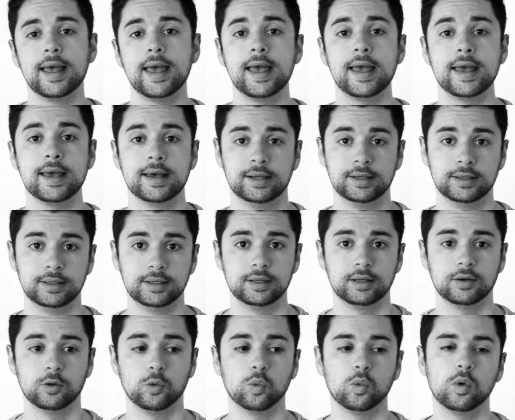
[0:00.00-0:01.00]
and
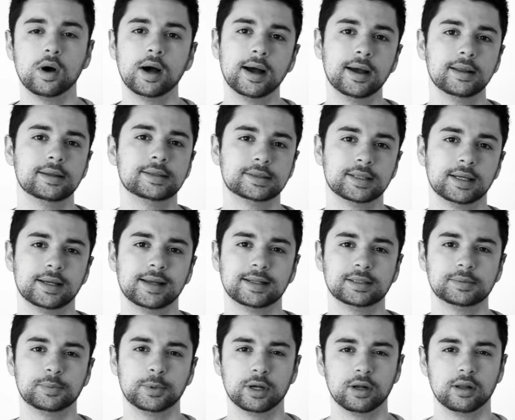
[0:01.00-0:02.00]
why the site
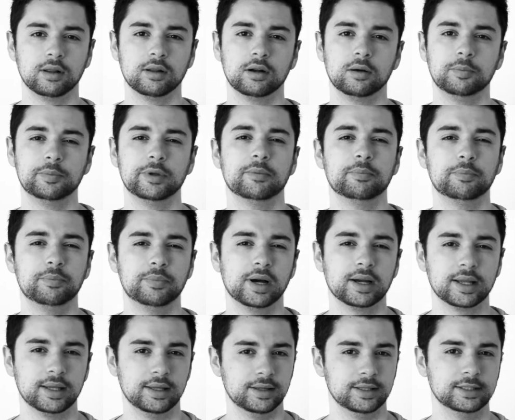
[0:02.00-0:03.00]
has been a little bit
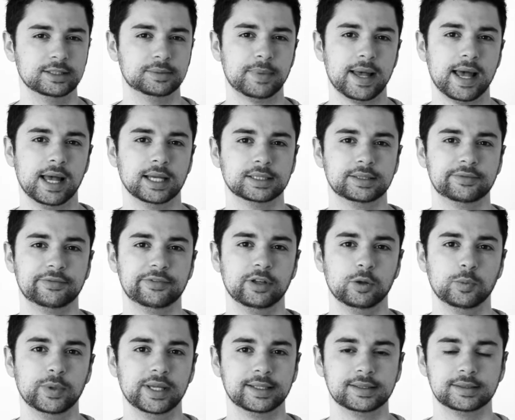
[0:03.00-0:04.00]
buggy these past few
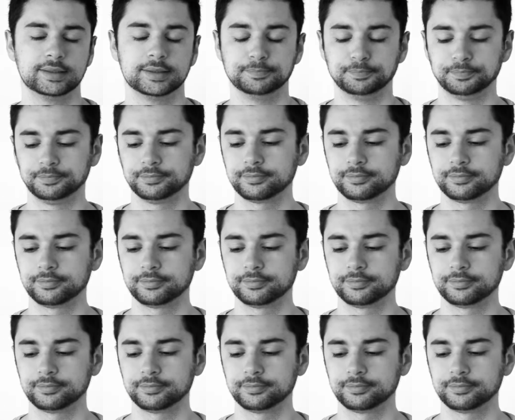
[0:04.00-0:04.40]
weeks.